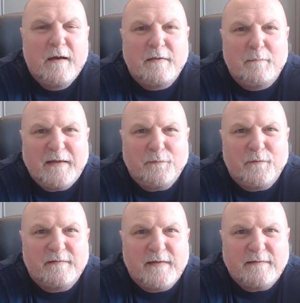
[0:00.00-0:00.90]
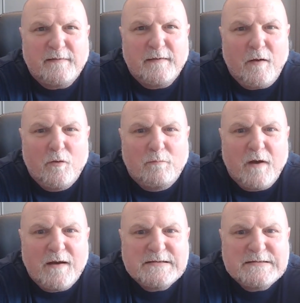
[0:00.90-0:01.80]
The Mets were 6th in home
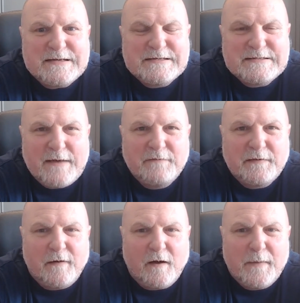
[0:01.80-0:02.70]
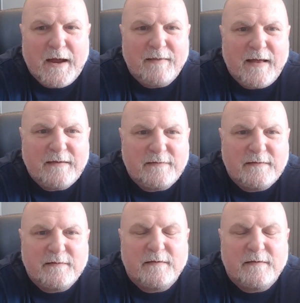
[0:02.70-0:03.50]
runs and 7th in RBI last season,